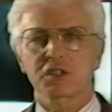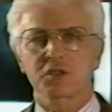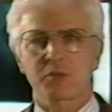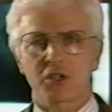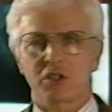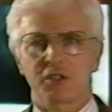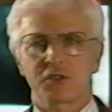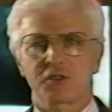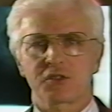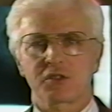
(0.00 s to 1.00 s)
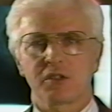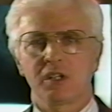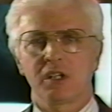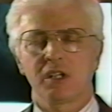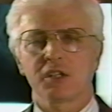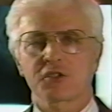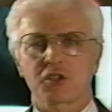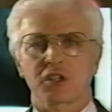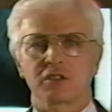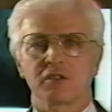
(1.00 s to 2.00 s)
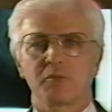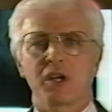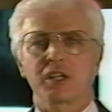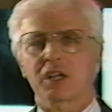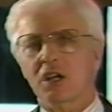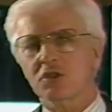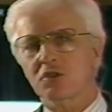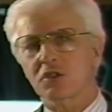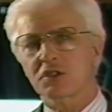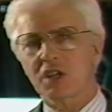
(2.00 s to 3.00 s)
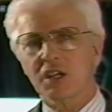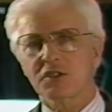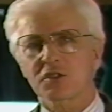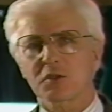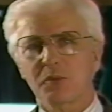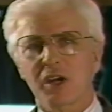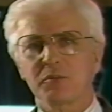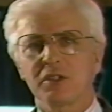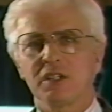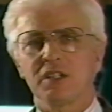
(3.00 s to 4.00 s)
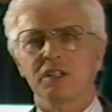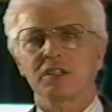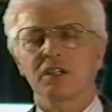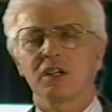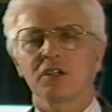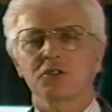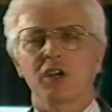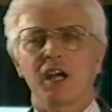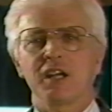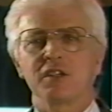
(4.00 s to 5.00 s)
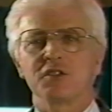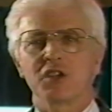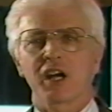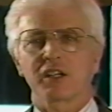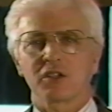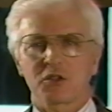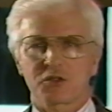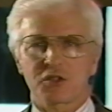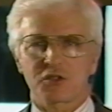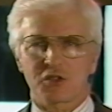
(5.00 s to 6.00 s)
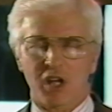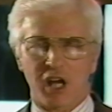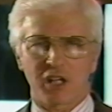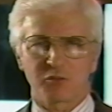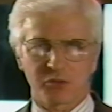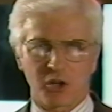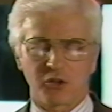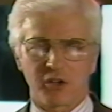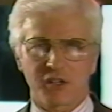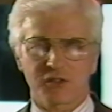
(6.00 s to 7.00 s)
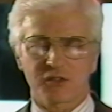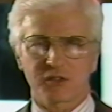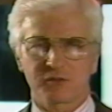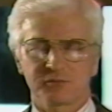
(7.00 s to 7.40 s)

specialists. Certain medications or tests might be needed to aid in diagnosis and progress.